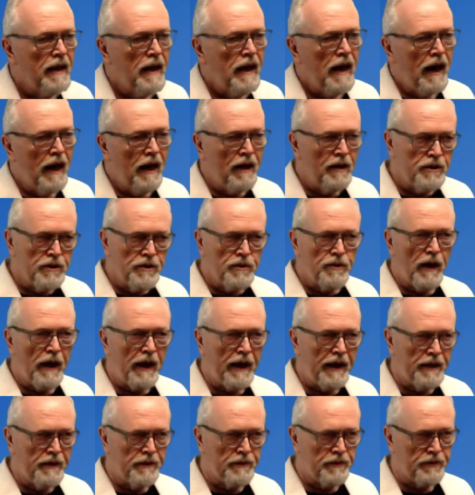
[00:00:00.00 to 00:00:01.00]
How you
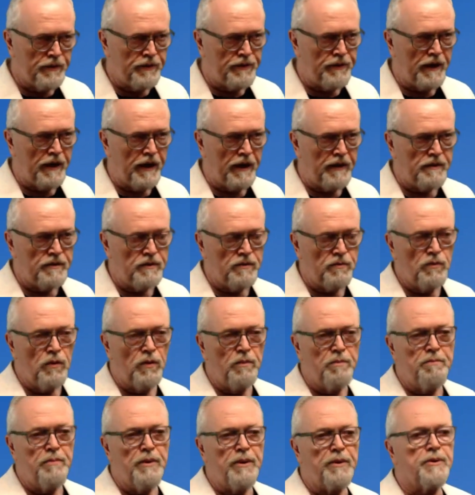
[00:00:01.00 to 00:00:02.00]
handle things will
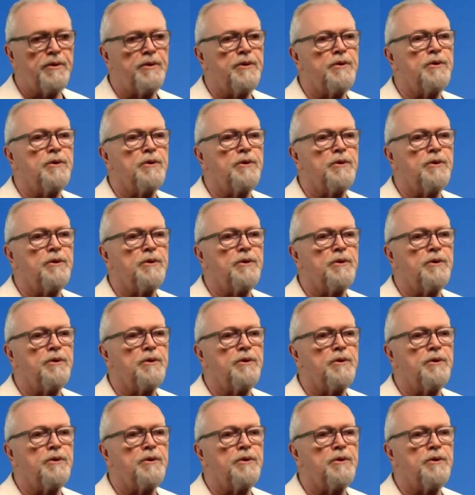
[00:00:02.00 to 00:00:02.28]
mirror your